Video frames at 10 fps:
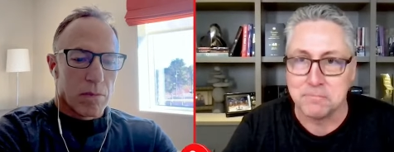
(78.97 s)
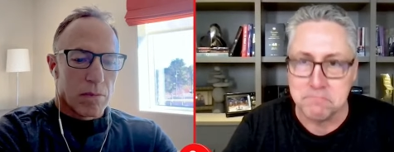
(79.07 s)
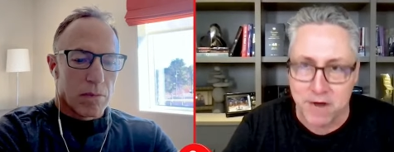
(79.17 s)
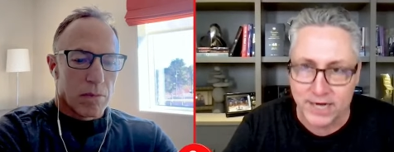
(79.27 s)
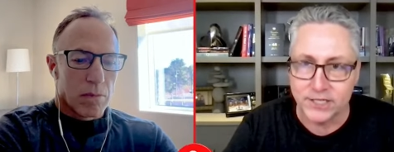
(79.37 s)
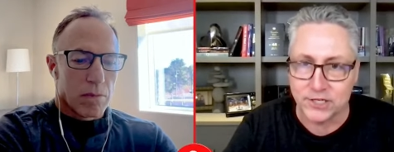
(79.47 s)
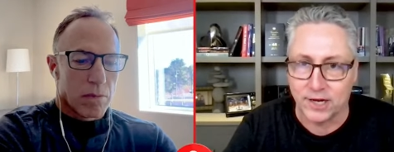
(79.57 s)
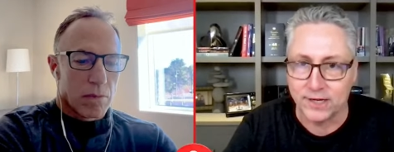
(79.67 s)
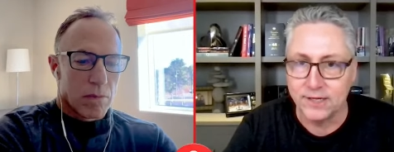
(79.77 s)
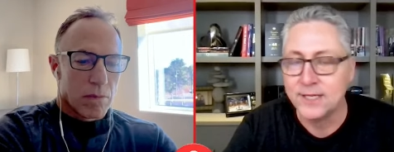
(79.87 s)
Speaker 1: my
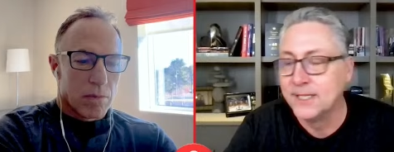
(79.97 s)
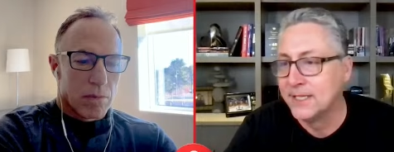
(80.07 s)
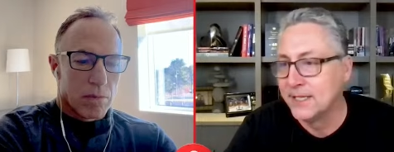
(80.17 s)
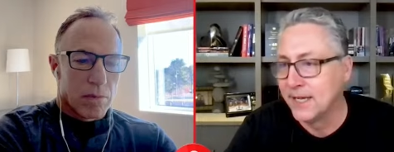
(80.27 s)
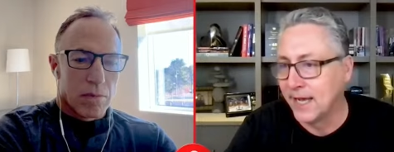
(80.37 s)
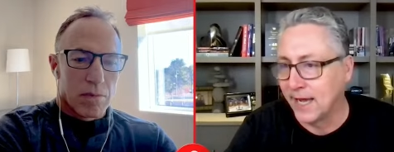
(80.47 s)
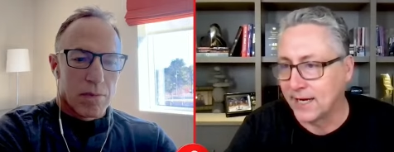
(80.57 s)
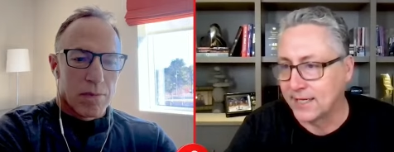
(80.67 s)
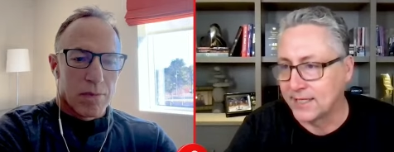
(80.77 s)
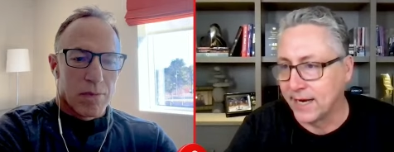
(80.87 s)
son had
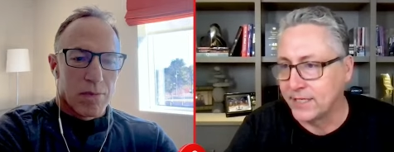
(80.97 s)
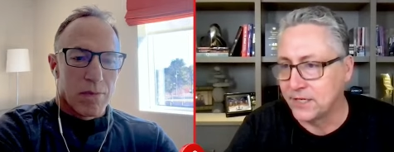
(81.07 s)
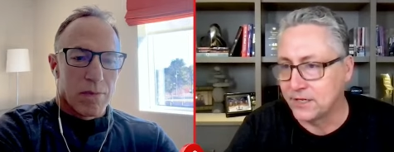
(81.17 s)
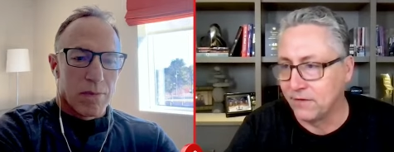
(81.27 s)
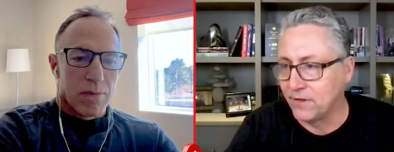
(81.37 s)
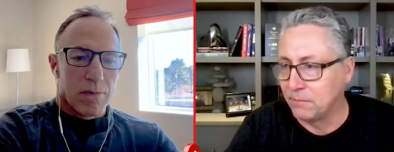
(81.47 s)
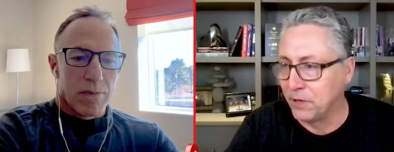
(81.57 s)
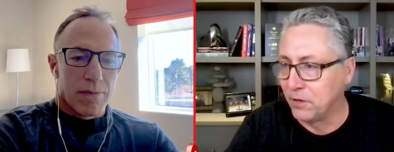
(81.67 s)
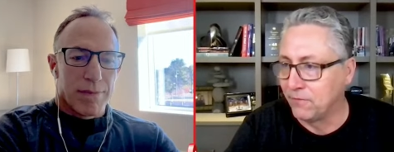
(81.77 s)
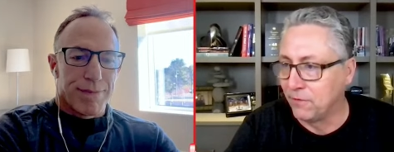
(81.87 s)
a taste of the
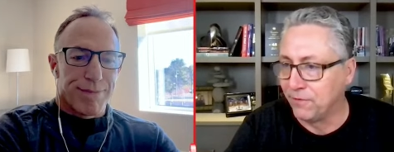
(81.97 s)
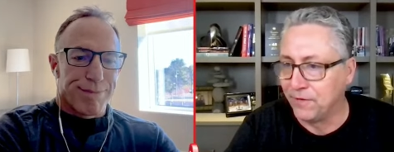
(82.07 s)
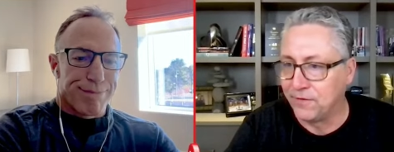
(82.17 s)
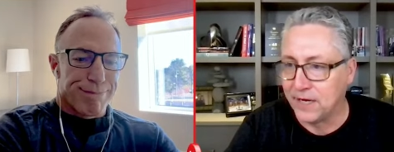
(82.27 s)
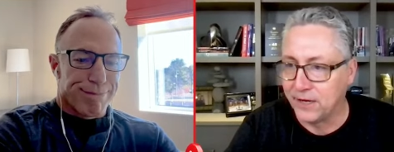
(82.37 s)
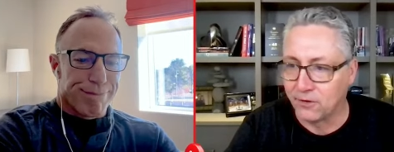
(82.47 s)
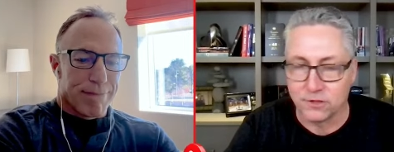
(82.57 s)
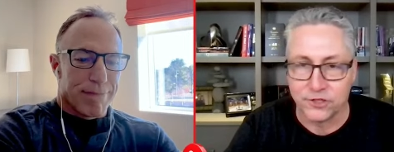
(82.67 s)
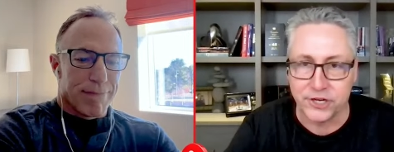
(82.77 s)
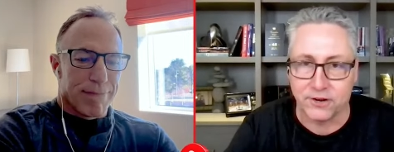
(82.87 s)
beautiful 15 year
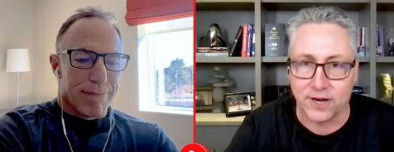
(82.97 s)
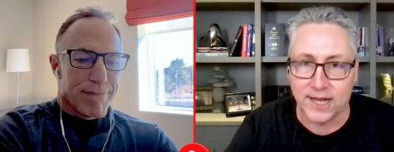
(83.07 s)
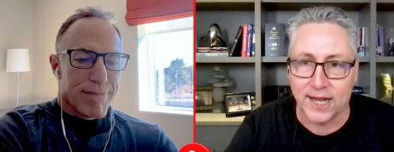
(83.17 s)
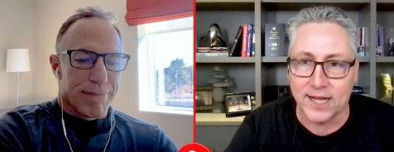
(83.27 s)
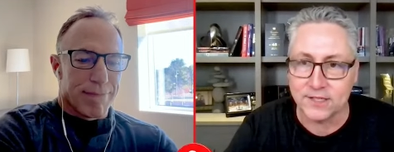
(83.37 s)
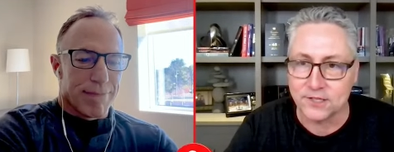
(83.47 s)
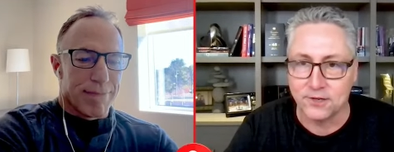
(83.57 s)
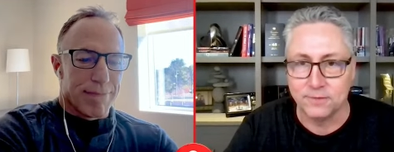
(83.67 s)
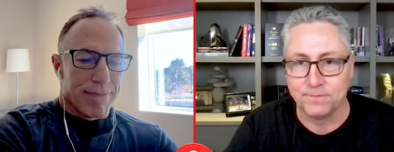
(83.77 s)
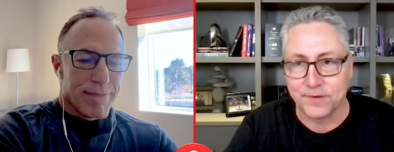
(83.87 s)
old cherry cask.
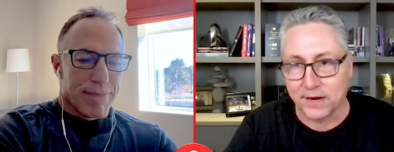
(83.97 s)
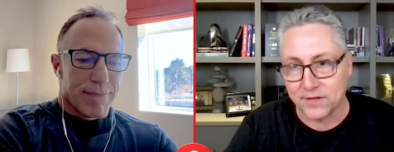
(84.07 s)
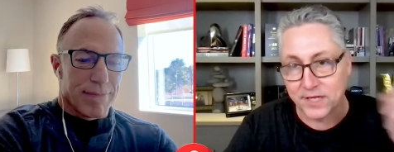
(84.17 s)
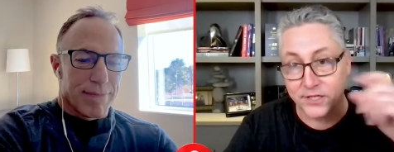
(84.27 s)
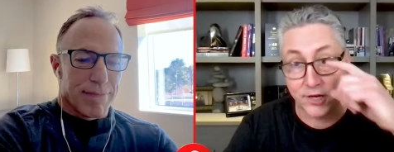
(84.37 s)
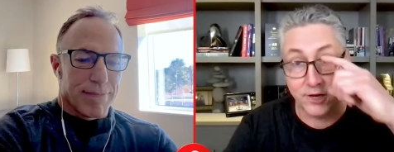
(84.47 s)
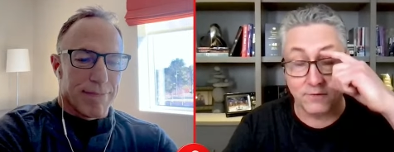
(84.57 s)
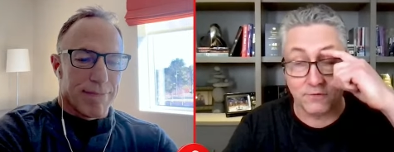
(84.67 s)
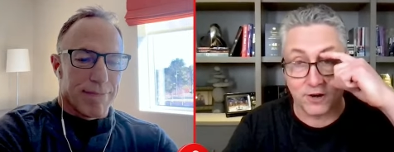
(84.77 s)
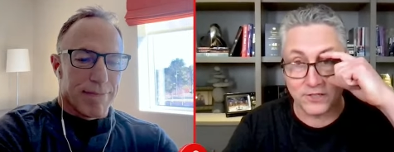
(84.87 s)
So everything's
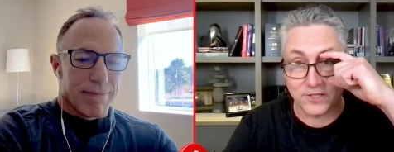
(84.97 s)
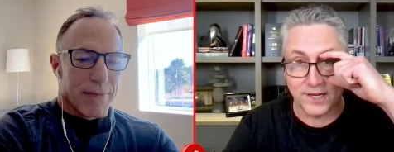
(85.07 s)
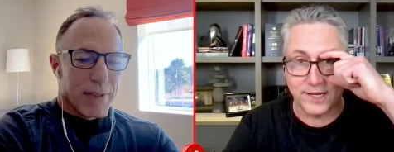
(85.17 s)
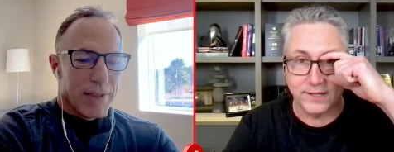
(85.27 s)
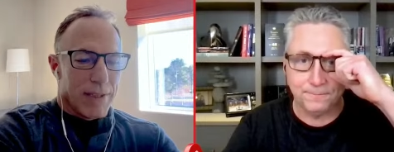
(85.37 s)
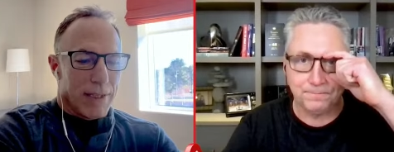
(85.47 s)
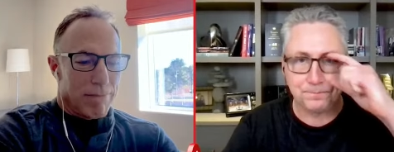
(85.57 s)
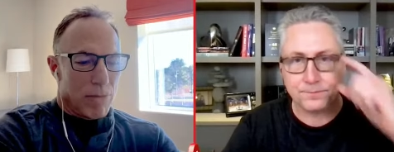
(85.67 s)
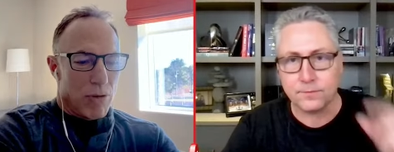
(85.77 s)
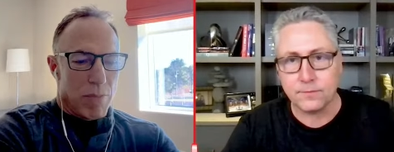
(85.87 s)
good. We're all
Speaker 2: set.
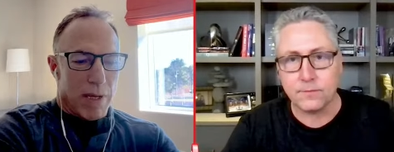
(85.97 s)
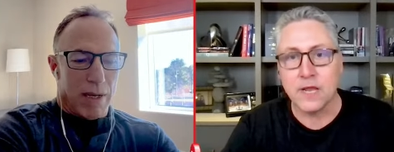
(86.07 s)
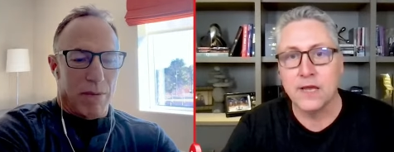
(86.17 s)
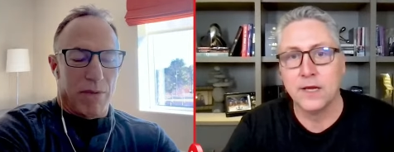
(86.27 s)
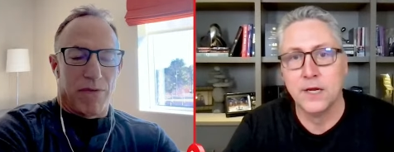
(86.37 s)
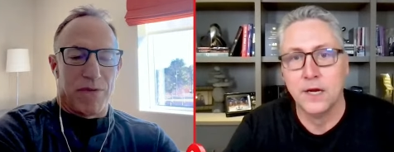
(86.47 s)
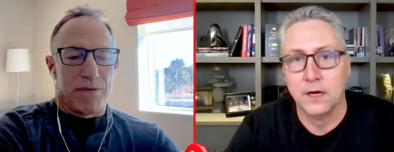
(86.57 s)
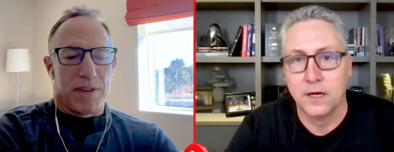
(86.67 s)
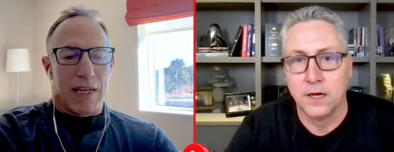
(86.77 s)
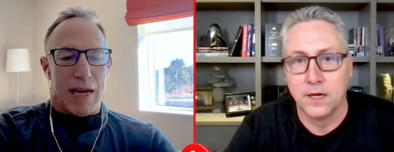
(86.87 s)
Yep, you bet. It
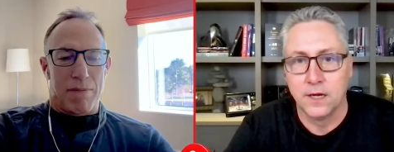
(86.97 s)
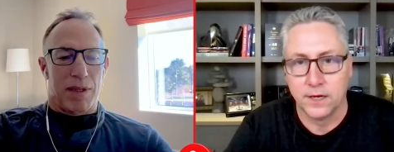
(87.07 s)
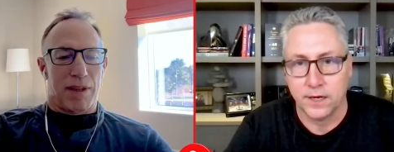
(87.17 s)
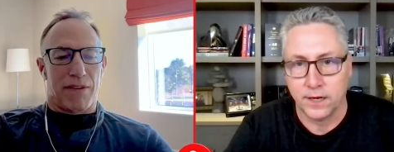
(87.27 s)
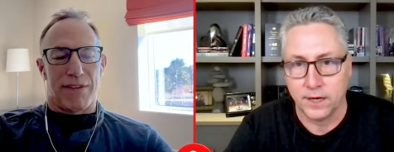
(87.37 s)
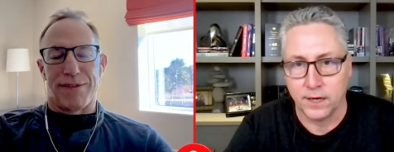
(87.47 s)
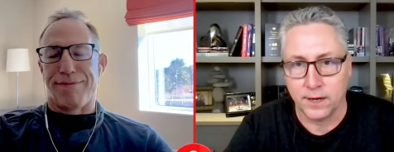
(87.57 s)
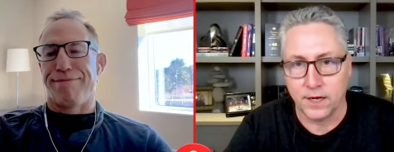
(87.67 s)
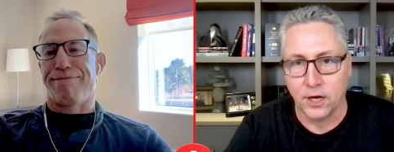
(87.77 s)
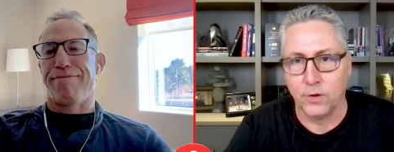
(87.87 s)
was Fabulous.
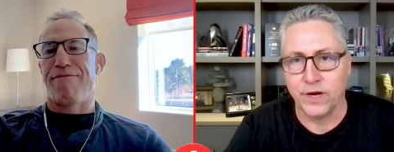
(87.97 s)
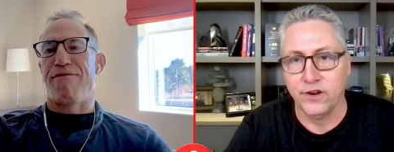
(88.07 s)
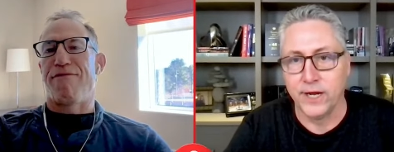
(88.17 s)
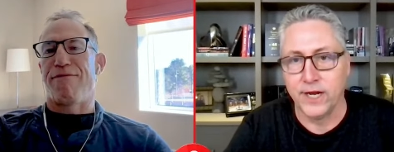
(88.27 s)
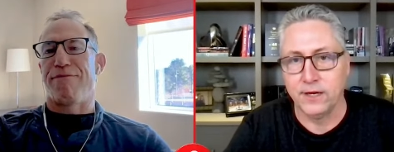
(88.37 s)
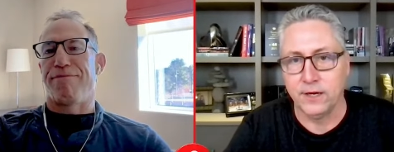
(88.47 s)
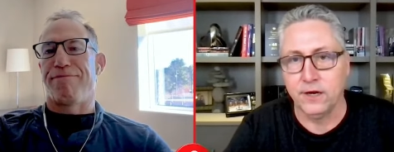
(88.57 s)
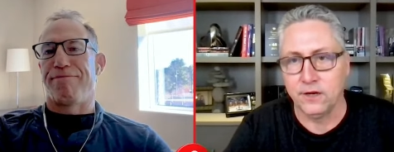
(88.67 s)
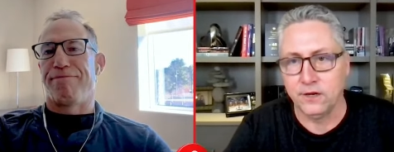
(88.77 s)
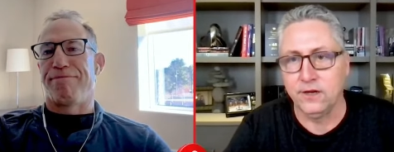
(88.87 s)
Speaker 1: You know, you need
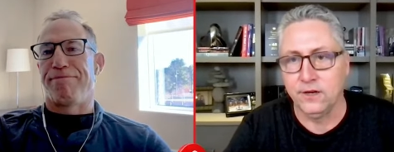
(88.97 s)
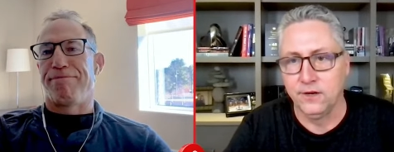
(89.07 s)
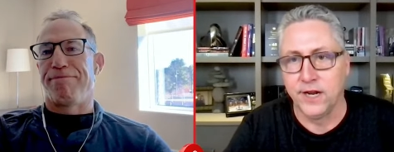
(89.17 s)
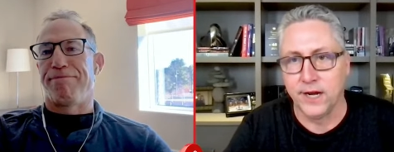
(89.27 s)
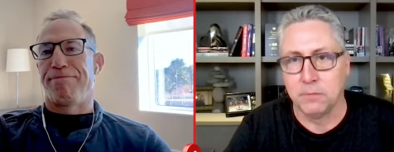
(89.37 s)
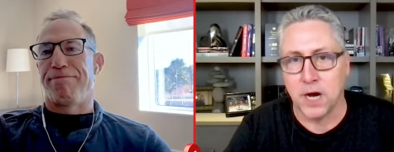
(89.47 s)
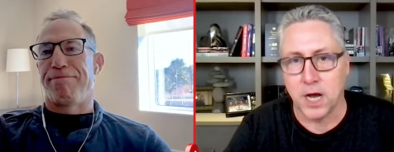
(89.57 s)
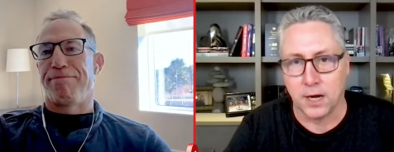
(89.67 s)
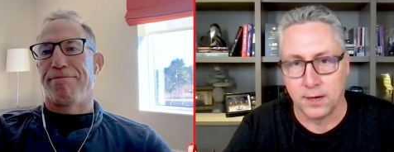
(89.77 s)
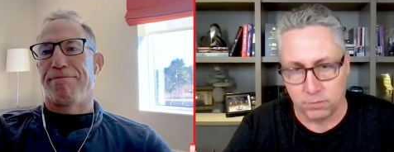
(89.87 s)
you you need a bottle in